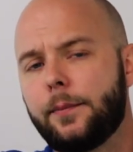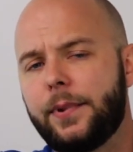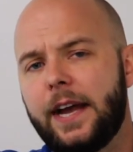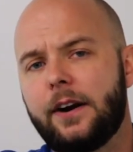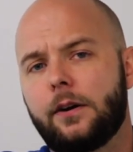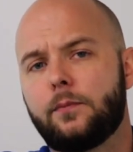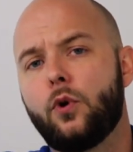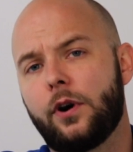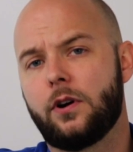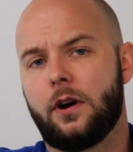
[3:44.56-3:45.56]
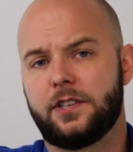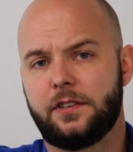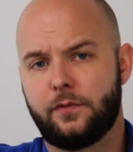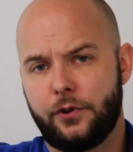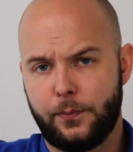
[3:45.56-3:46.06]
But there are more
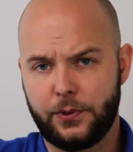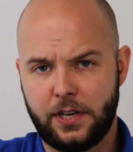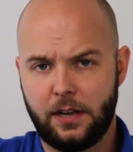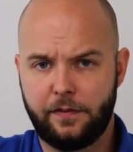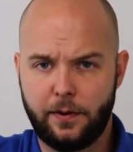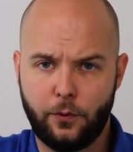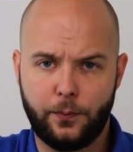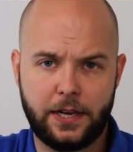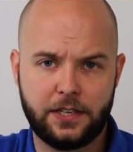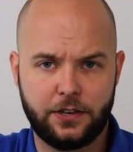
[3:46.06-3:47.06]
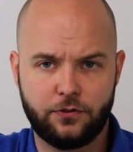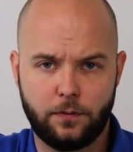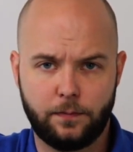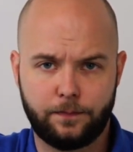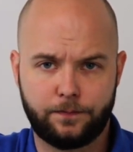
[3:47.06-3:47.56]
causes for your patellofemoral pain
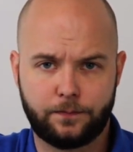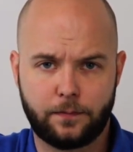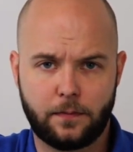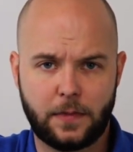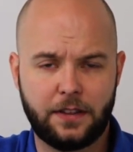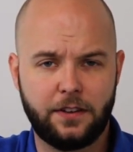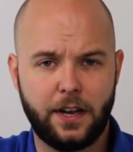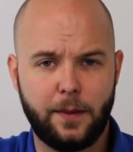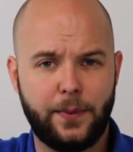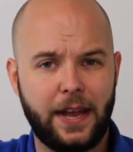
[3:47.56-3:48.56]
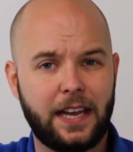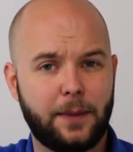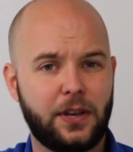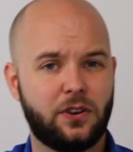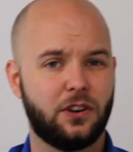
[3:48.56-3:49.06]
syndrome. The pain
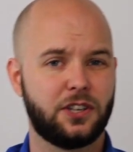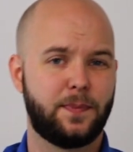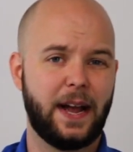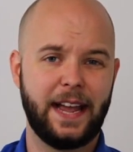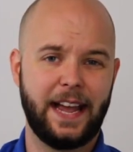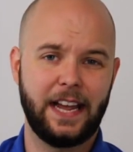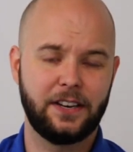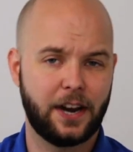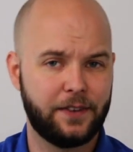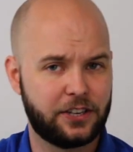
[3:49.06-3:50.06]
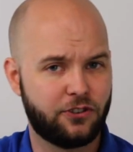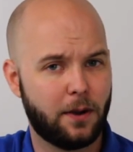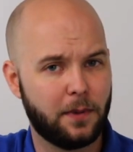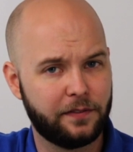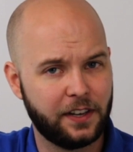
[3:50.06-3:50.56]
can be caused by a direct
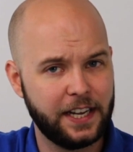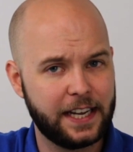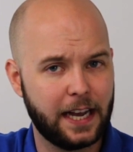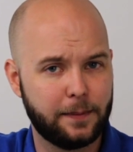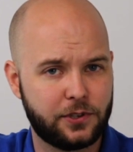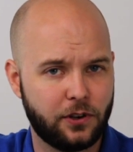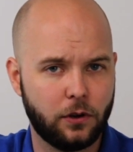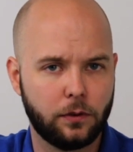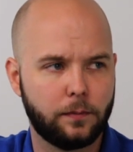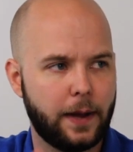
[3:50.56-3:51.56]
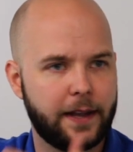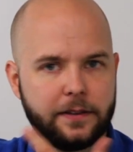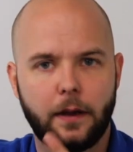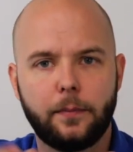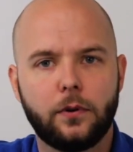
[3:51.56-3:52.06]
trauma of the kneecap, so by
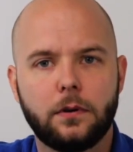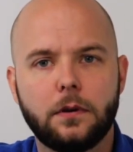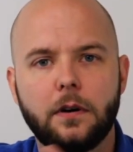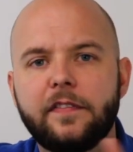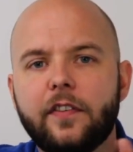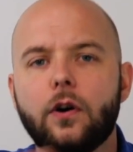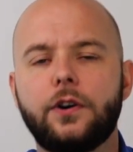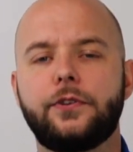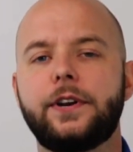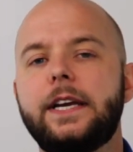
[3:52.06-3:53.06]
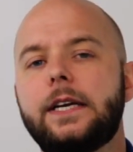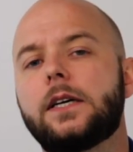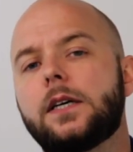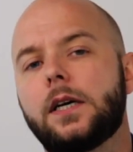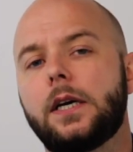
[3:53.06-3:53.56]
example, a fall on your
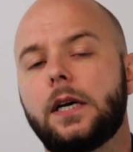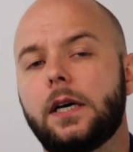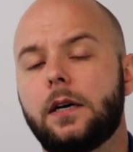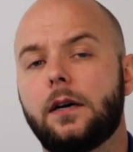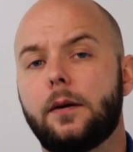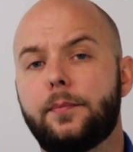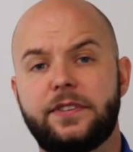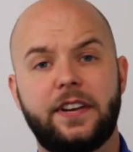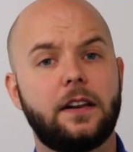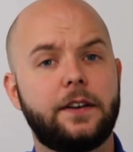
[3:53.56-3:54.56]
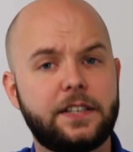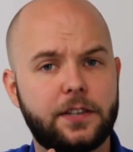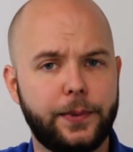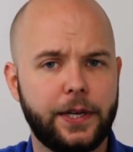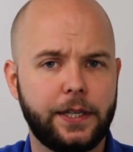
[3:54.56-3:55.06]
knee. Patellar
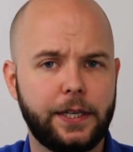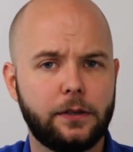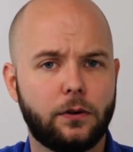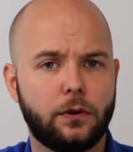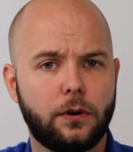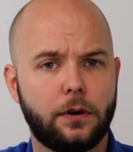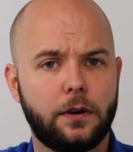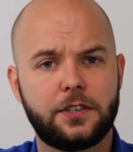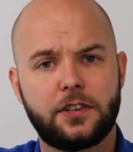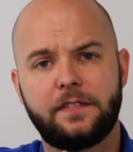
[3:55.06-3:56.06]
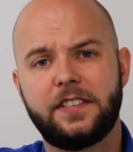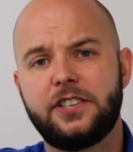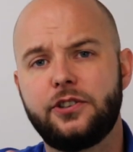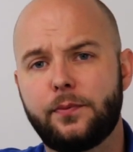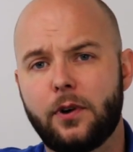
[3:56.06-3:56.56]
instability or a soft
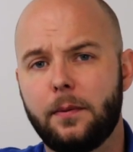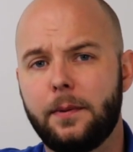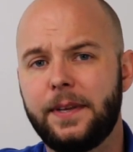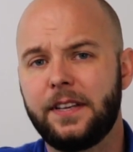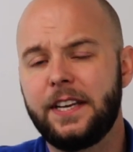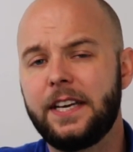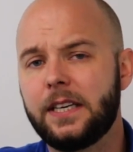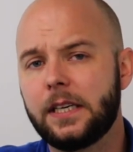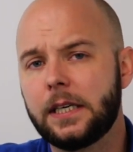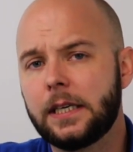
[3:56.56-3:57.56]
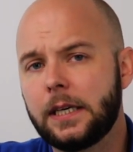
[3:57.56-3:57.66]
tissue problem in the knee.